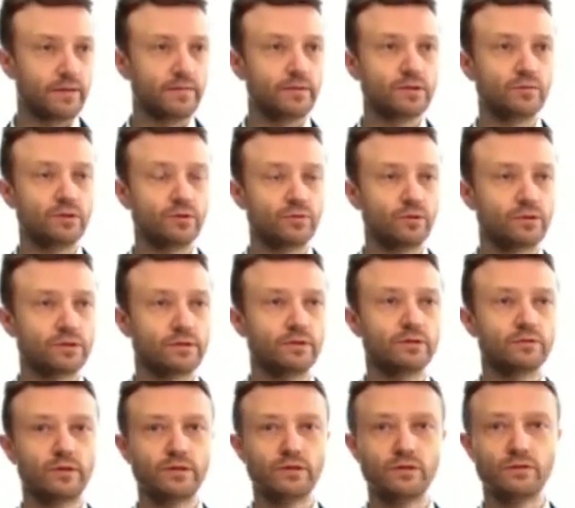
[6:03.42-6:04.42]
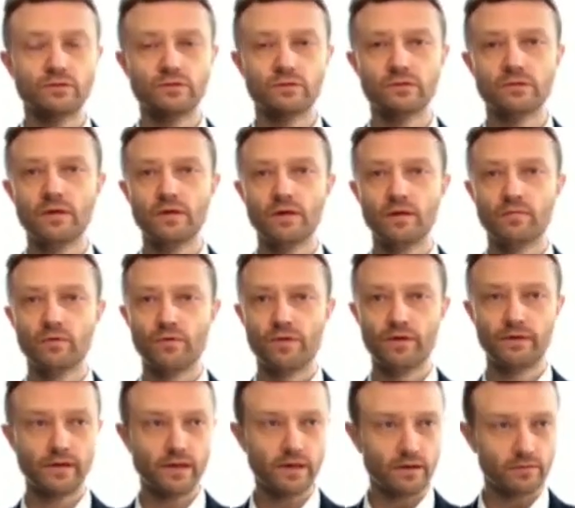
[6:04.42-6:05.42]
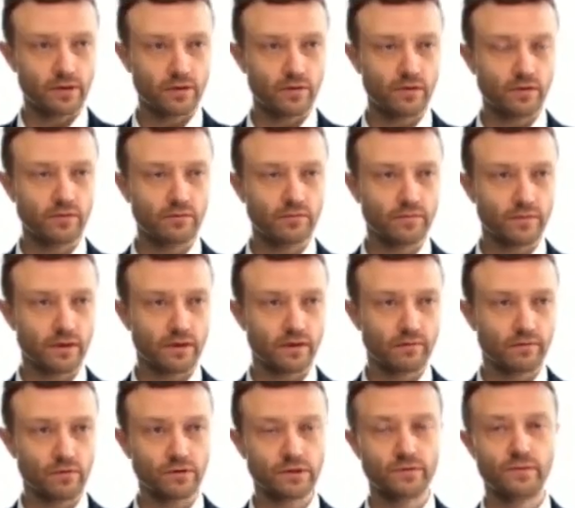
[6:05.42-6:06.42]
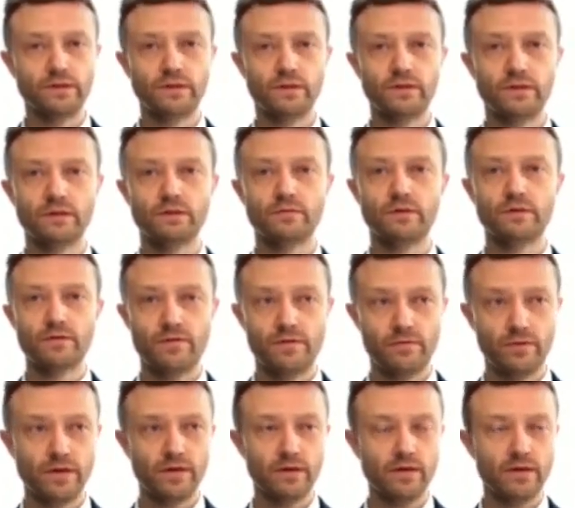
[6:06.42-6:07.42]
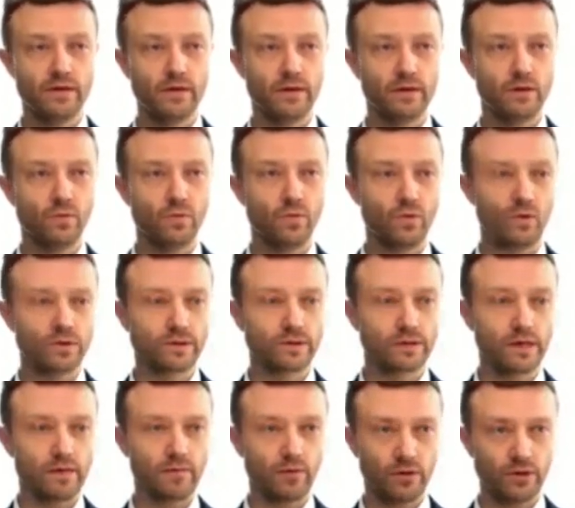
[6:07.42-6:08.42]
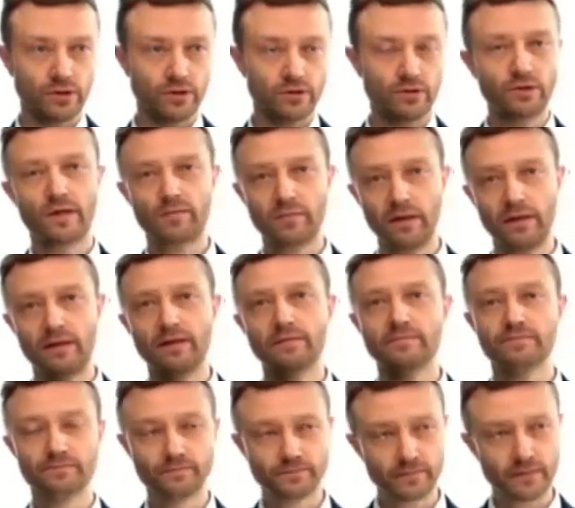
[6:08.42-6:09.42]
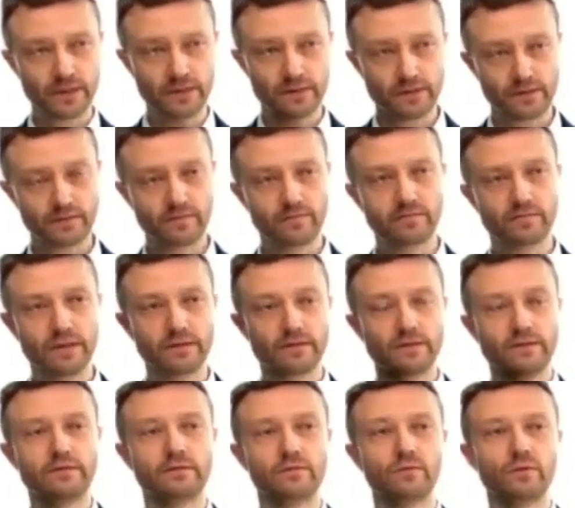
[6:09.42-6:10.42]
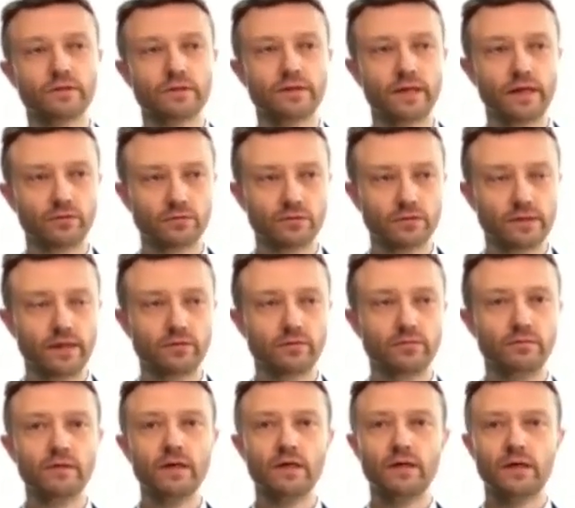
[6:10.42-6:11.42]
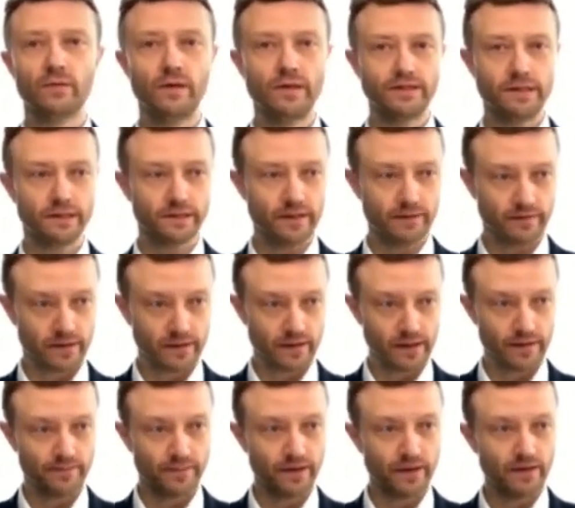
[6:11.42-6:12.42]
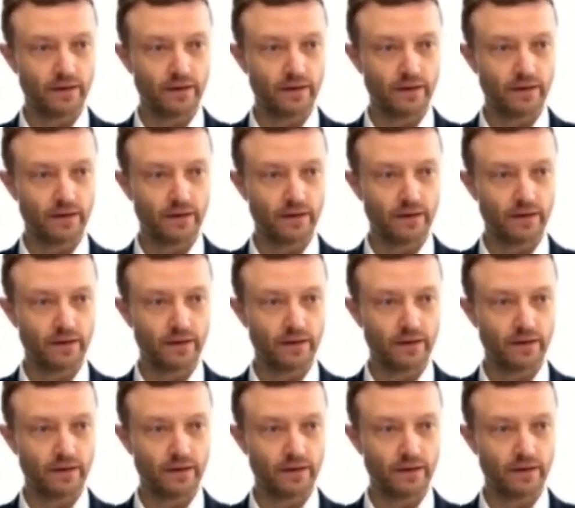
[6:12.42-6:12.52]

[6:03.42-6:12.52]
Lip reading: limit, which was introduced more than a year ago for 2023, was abolished. Not completely, but it was narrowed down quite significantly.